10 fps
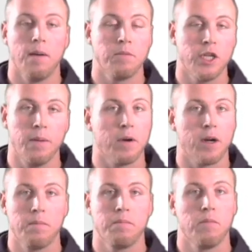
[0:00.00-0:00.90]

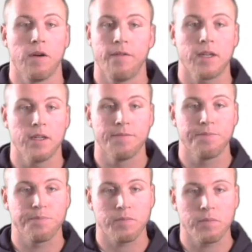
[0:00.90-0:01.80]
cheaper, more effective.
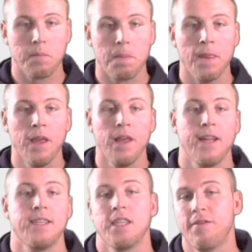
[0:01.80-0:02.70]

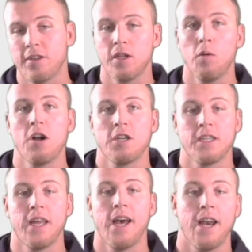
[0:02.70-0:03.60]
He says, if you're still watching
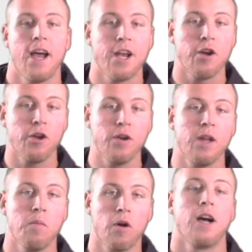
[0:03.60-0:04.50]
this ad, I know you
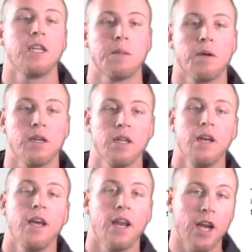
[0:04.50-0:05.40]
need more customers,
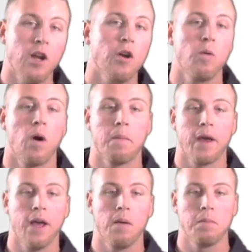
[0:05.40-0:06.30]
and I know you want
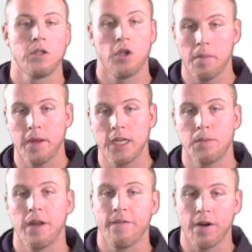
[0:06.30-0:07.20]
my help. So let me
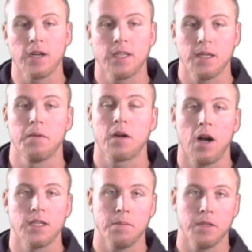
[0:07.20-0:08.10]
explain a very simple
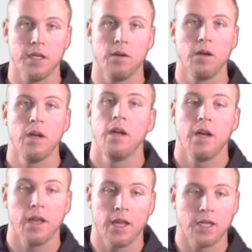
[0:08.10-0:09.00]
concept to you. And
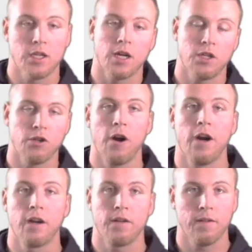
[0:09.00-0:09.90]
then he starts
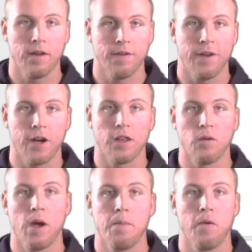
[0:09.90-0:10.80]
drawing a figure on the
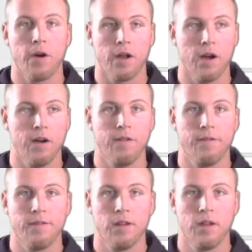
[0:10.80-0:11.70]
whiteboard of